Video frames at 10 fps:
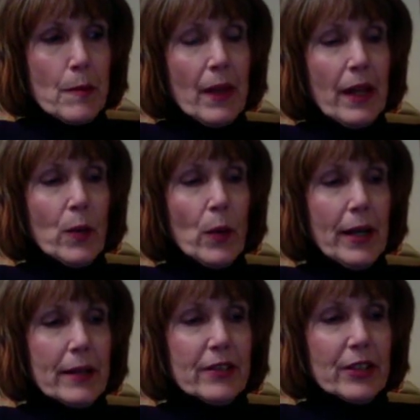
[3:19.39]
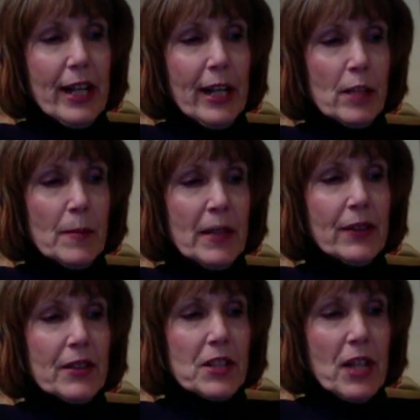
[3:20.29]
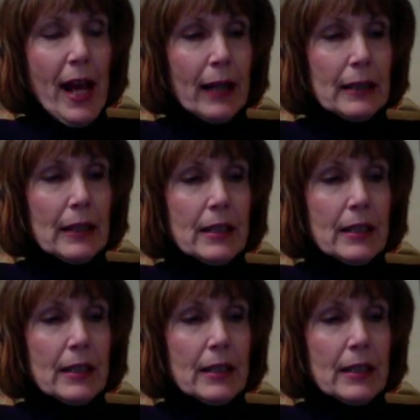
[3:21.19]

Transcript: And whatever elements attack